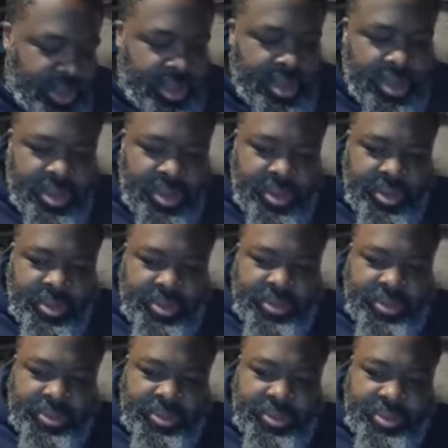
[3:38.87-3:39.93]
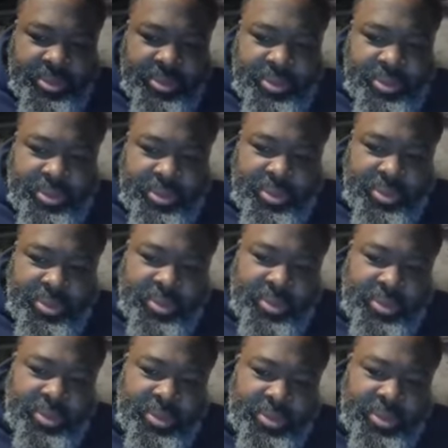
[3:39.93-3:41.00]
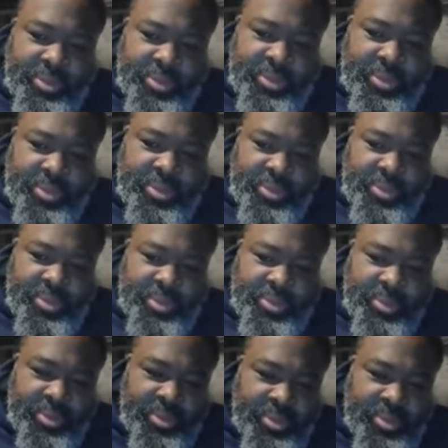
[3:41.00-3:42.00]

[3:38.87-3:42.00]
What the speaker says: [no speech]